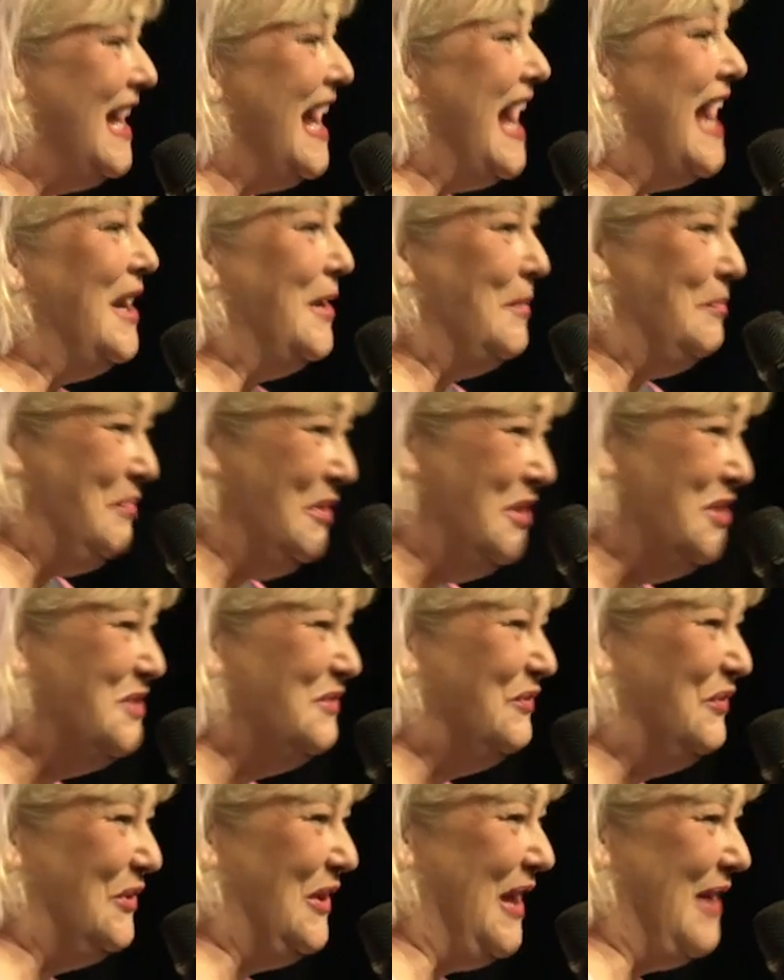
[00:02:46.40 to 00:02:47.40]
and a
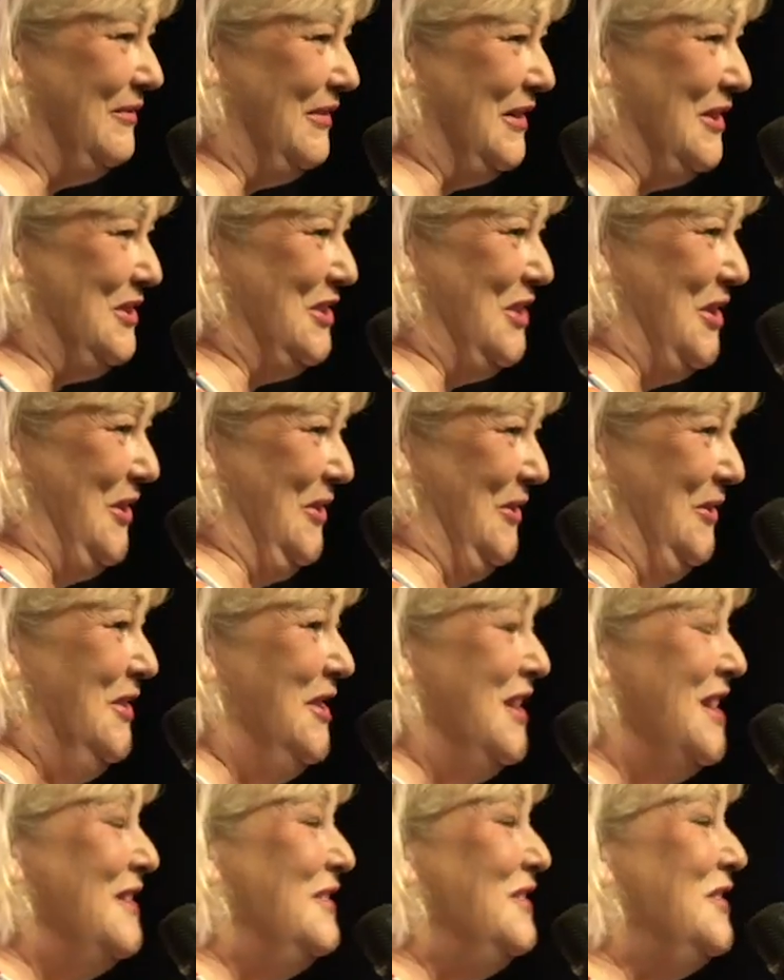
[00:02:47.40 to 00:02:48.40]
beautiful, loving tone.
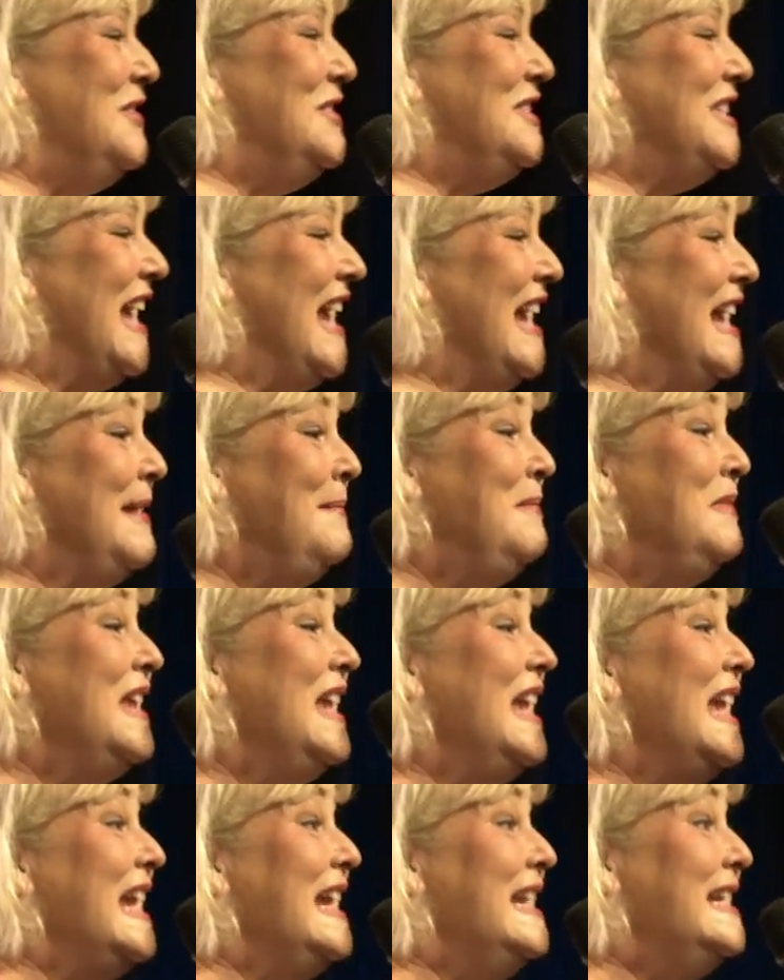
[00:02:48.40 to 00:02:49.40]
You say,
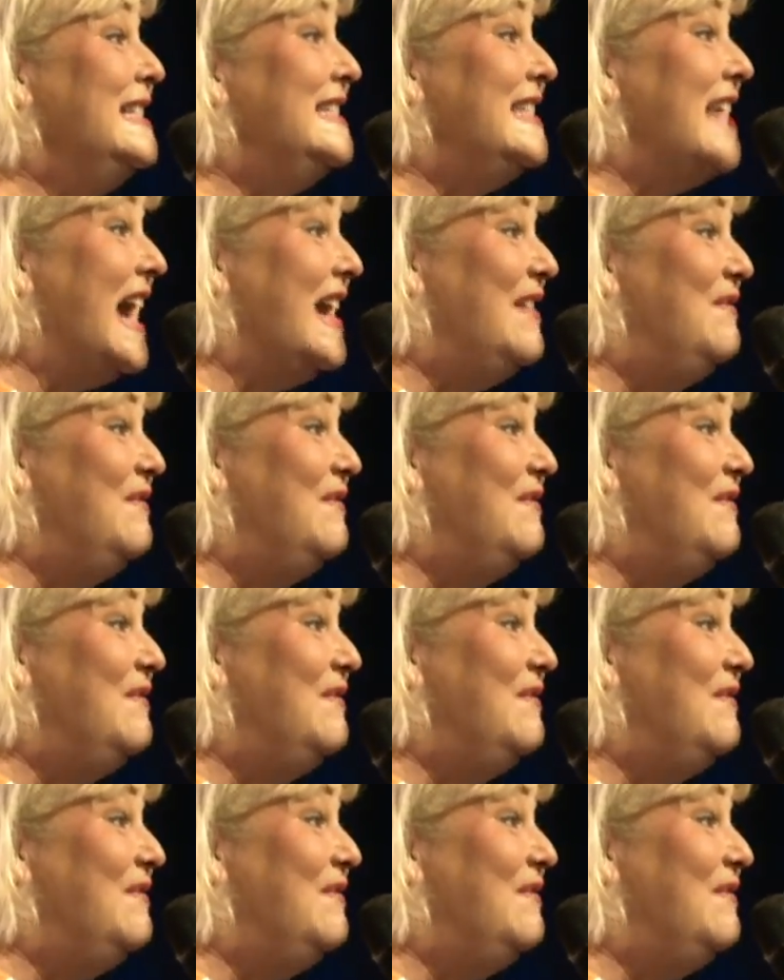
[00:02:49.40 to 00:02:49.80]
Inside